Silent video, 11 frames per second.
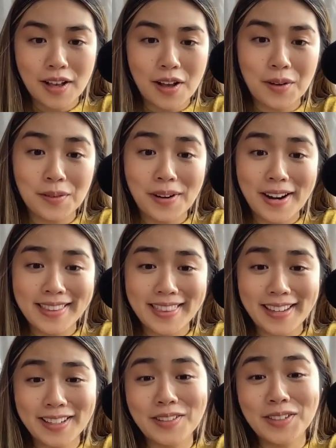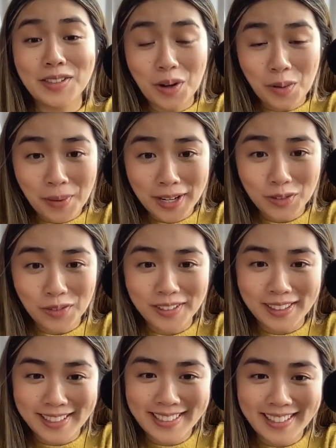All right. Thank you so much for
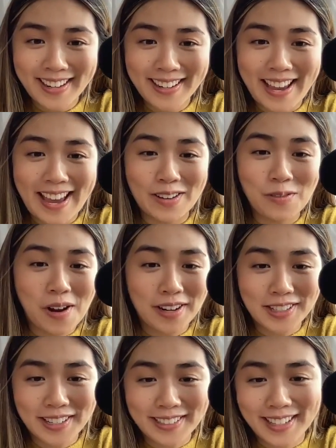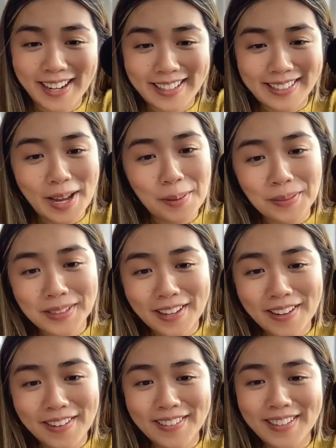listening and watching today's
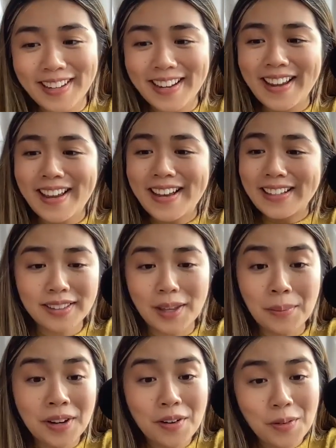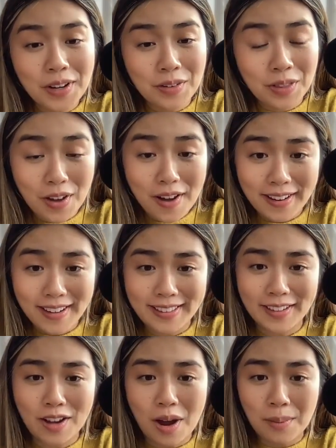episode. Let me know what you thought in
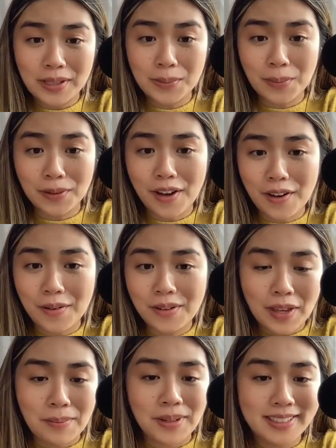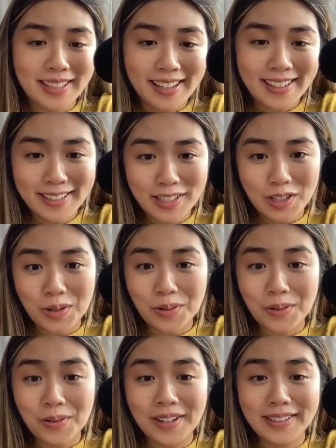the comments below. I'm excited
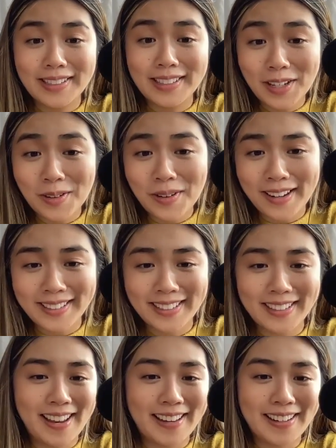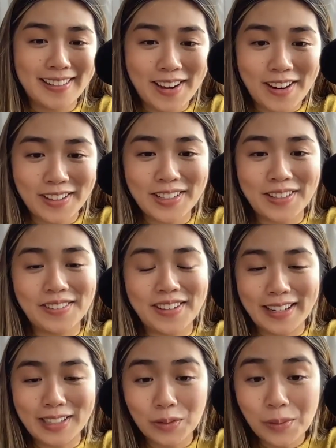to see you guys again and talk to you
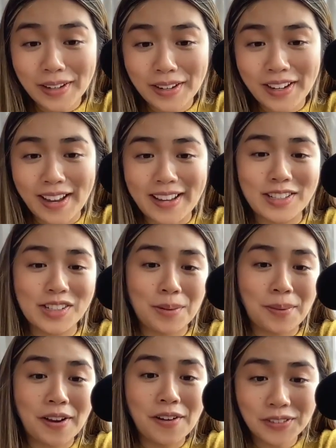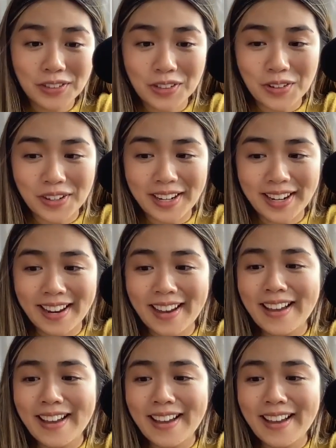next week and share my own story.